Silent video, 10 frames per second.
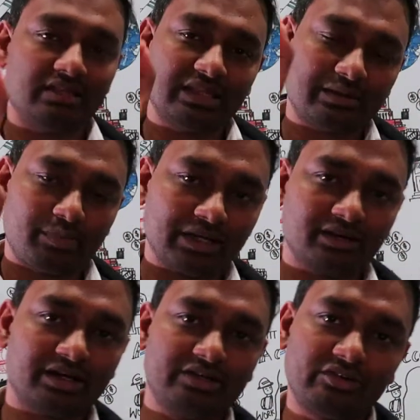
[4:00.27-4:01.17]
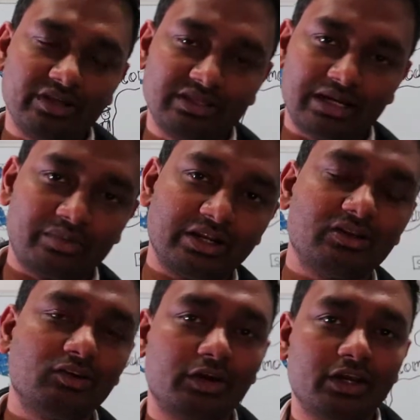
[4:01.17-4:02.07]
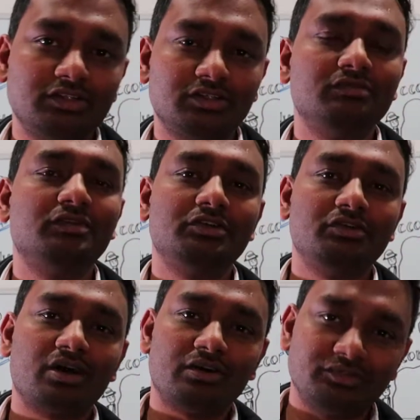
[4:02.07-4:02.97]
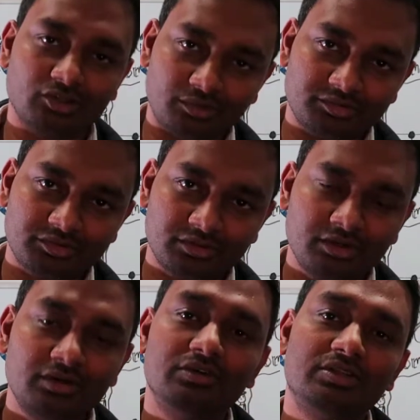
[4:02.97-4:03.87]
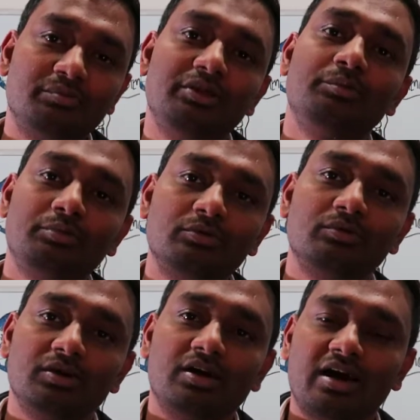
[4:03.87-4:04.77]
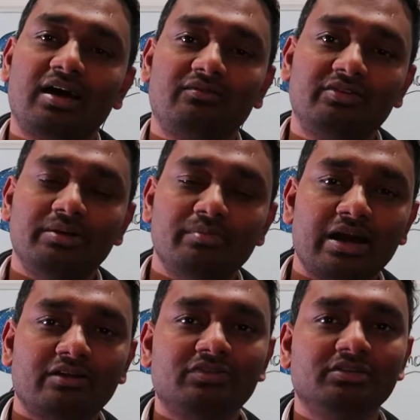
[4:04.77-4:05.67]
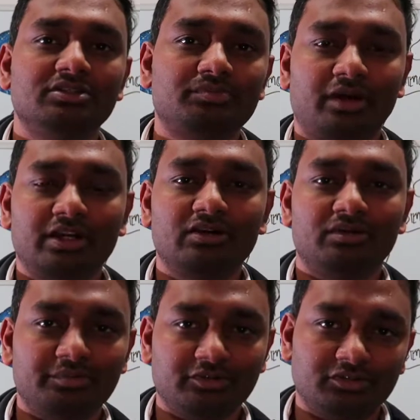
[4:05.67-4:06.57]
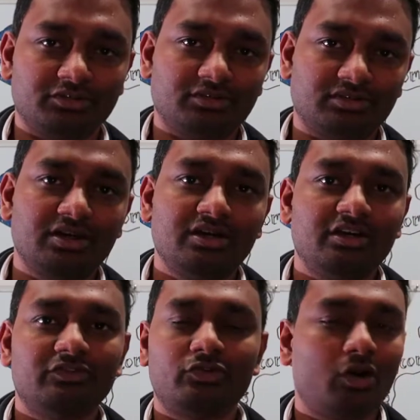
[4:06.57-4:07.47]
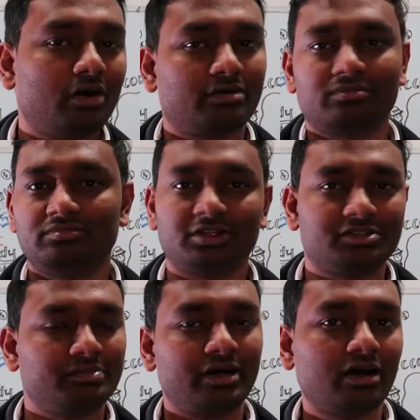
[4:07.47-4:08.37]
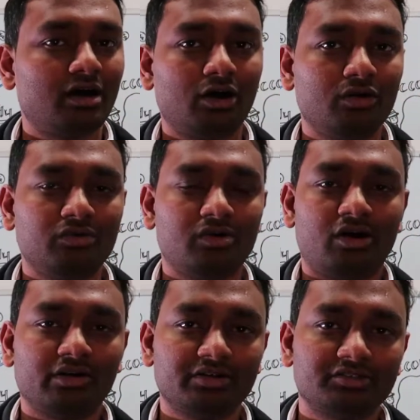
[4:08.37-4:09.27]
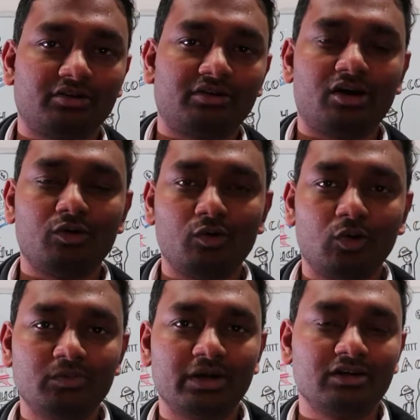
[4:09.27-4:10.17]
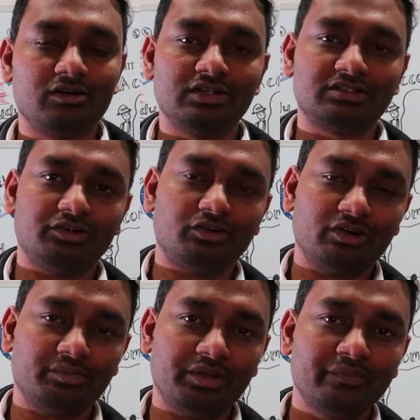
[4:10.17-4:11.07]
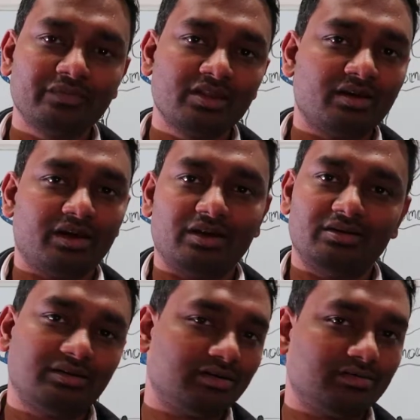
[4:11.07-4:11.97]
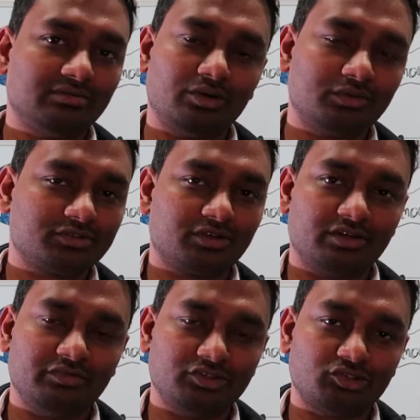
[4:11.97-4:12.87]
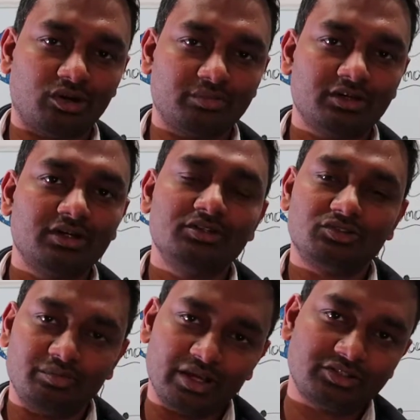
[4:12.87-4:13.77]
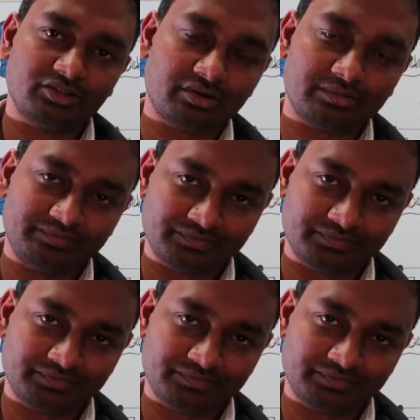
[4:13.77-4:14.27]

in that particular country, in that particular location, whether you have jobs, whether people have demand for this particular position. If not, doesn't matter how honors or how gold medalist you're going to be, and no one is going to give you a job. So make sure